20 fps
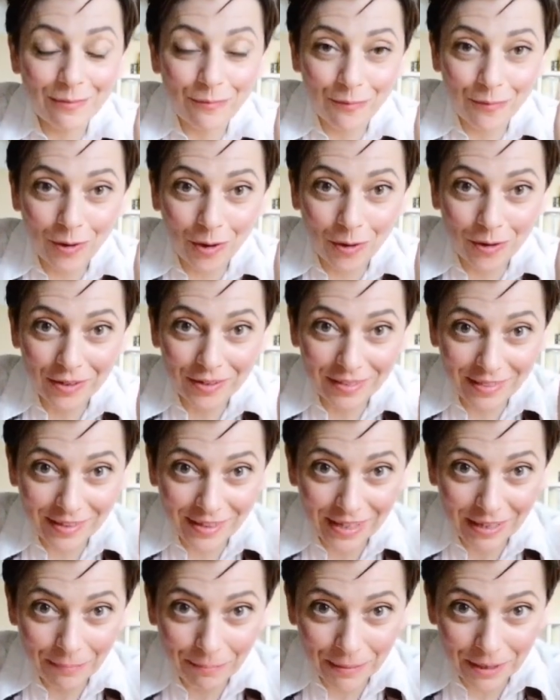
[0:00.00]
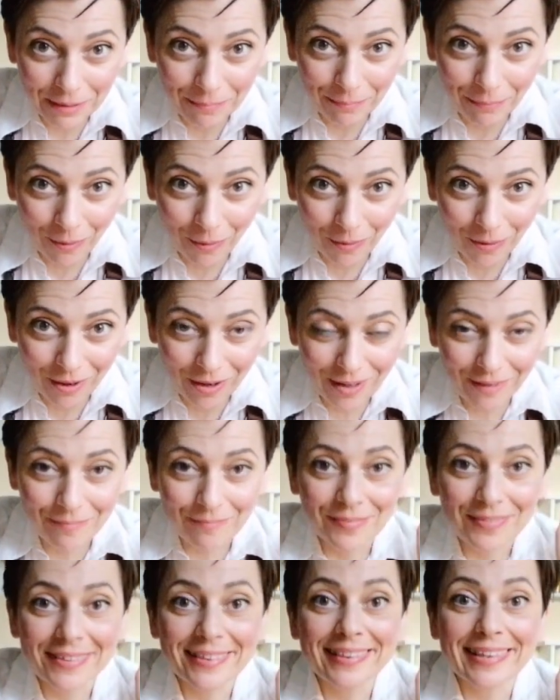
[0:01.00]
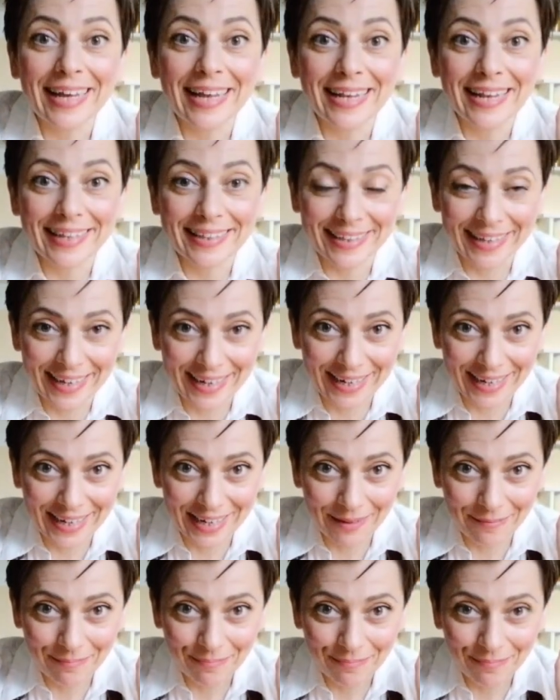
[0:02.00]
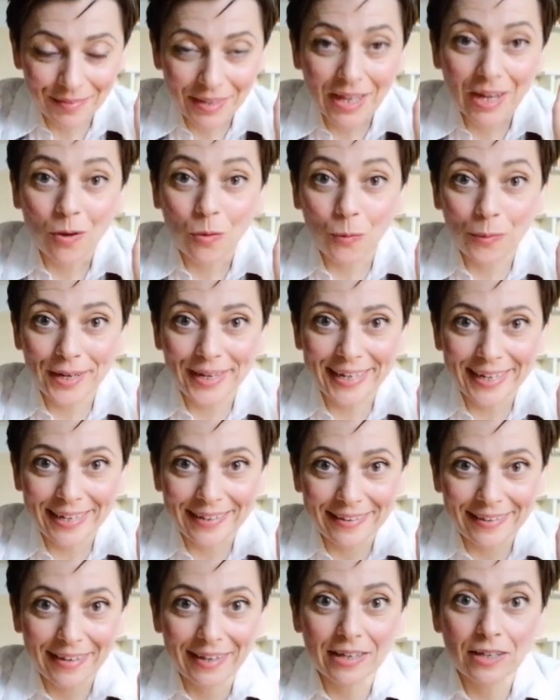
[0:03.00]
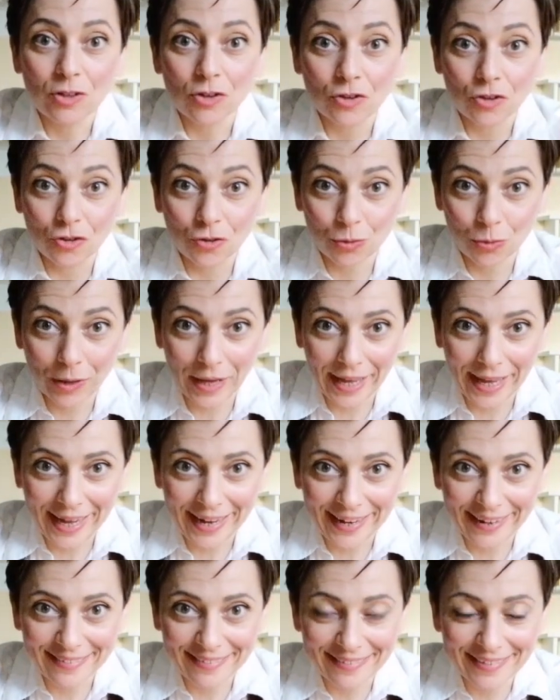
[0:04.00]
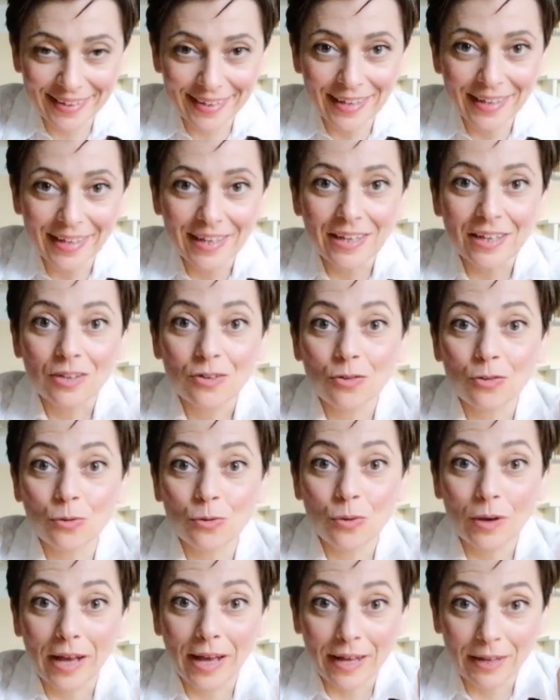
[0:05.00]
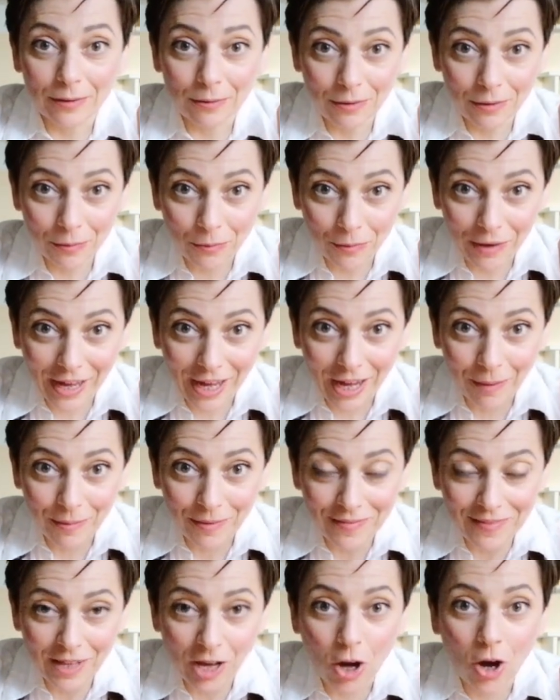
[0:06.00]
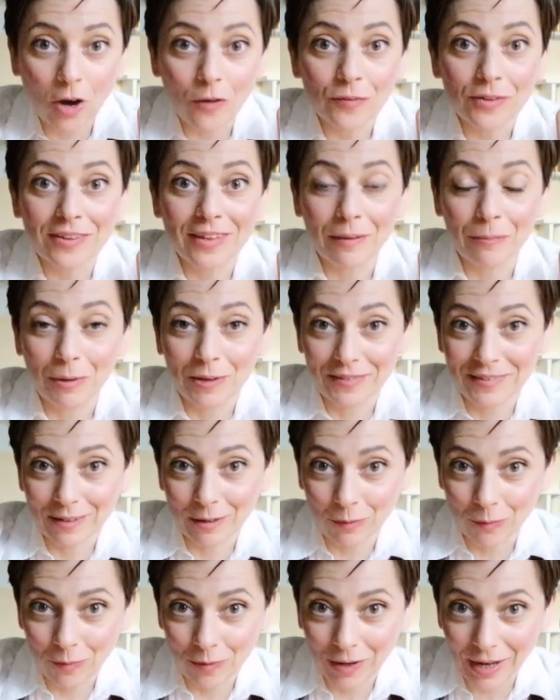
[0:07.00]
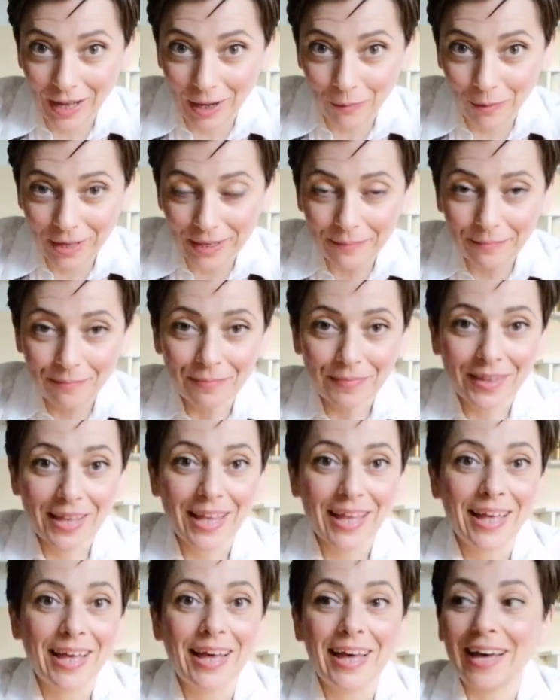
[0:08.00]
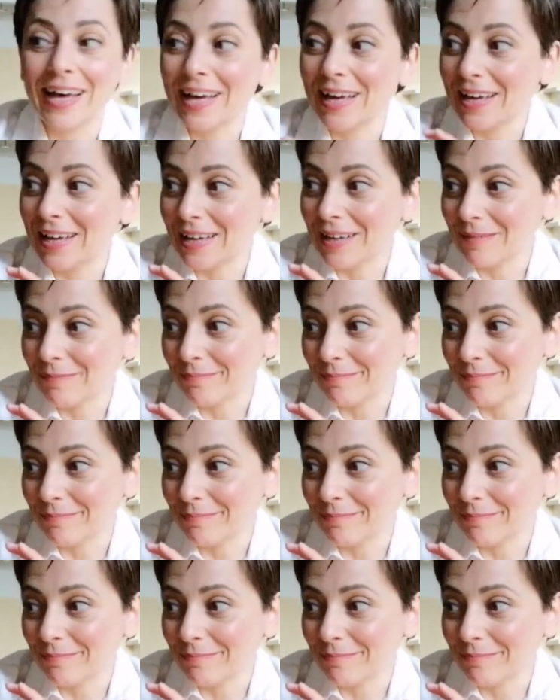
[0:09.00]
for 3 people. Tagliatelle. We need 2 eggs, 200 grams of 00 flour, a